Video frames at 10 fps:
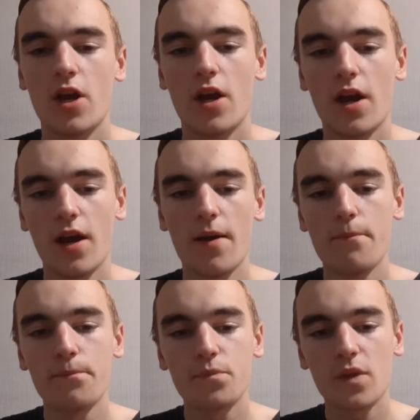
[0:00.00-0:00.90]

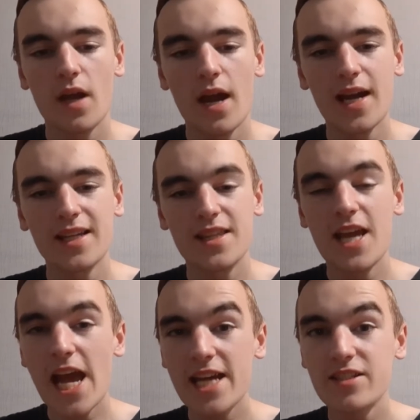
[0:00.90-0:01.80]
Um, and the
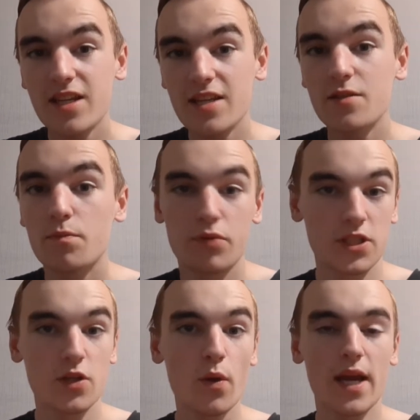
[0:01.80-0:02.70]
S is
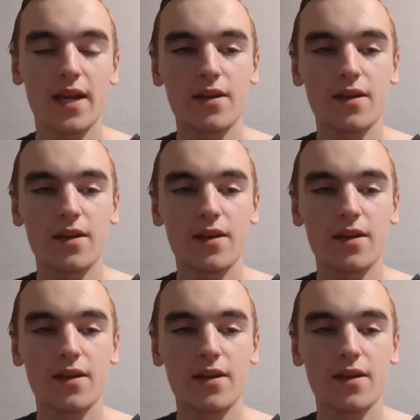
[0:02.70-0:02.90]
pretty quick.